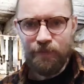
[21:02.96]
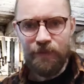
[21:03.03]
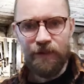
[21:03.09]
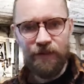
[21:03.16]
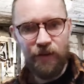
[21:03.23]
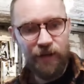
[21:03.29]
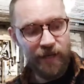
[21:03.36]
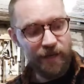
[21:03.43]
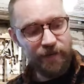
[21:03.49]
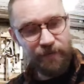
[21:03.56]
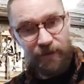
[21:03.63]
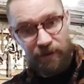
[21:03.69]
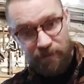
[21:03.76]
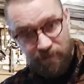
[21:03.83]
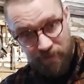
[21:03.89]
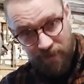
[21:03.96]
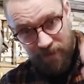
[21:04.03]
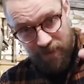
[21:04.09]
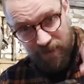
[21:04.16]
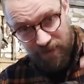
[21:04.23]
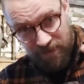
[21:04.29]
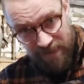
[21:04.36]
So you can kind of, you know,
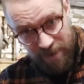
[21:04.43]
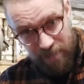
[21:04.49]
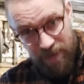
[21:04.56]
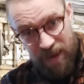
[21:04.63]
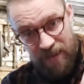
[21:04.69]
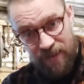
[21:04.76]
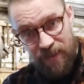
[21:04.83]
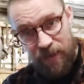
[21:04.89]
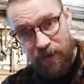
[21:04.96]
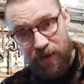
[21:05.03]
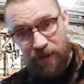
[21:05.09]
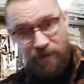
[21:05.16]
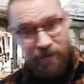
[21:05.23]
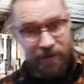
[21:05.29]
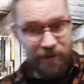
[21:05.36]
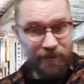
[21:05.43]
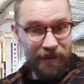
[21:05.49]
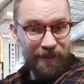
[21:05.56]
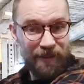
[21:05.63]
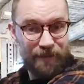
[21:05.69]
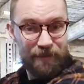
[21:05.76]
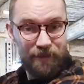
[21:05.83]
tap the headstock and
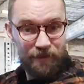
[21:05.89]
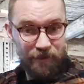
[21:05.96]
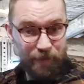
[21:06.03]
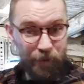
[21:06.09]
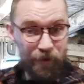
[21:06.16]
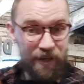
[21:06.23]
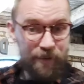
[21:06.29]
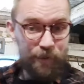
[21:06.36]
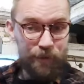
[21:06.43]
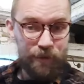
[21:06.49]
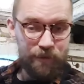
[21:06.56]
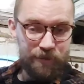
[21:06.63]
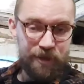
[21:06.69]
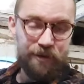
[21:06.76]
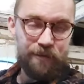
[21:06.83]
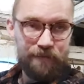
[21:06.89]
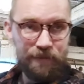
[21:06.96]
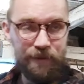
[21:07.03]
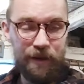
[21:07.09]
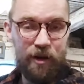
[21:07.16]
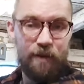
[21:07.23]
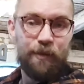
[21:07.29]
the body will, you know,
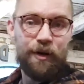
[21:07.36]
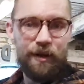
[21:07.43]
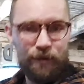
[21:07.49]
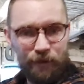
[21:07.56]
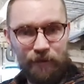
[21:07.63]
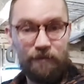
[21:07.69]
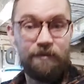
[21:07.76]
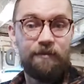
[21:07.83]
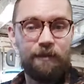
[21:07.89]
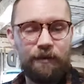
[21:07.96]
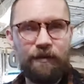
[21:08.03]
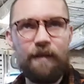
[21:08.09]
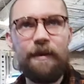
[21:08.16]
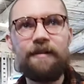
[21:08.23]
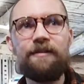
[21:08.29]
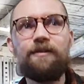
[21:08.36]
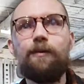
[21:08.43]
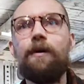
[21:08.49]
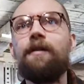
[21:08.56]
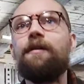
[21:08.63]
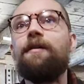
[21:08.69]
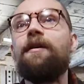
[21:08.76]
the lower body will vibrate as
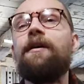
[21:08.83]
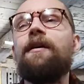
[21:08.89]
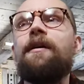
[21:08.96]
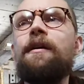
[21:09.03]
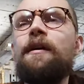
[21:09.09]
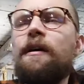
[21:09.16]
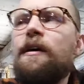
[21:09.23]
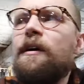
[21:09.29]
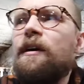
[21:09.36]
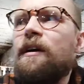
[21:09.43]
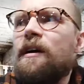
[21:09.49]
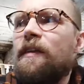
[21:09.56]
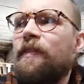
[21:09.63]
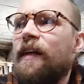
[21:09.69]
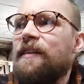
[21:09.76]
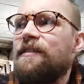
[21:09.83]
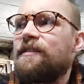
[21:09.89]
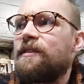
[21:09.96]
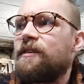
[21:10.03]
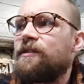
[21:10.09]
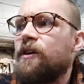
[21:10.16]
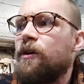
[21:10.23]
well. And
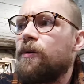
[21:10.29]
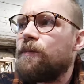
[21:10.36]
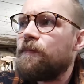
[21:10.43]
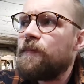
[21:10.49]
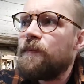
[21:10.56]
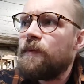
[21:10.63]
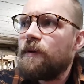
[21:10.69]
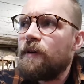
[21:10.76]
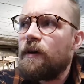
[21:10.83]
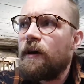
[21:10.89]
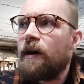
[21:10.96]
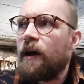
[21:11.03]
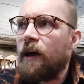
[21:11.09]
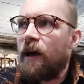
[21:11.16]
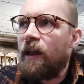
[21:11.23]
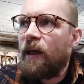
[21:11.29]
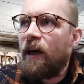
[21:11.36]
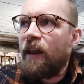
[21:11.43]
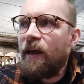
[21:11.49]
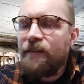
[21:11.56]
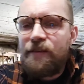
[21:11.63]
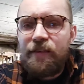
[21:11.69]
that's, so I
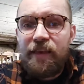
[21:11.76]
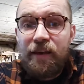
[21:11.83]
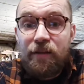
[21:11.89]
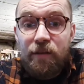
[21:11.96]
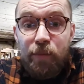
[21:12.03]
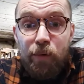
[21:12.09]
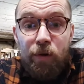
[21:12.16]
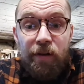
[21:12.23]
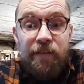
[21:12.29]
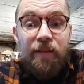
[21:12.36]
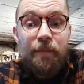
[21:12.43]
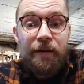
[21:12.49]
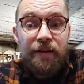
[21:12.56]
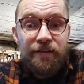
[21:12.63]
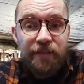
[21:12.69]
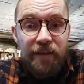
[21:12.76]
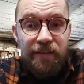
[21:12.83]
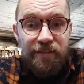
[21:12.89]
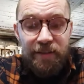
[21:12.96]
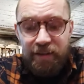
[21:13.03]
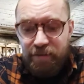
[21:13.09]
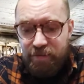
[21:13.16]
like to think of them all a little bit
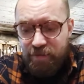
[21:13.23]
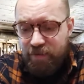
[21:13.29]
as kind of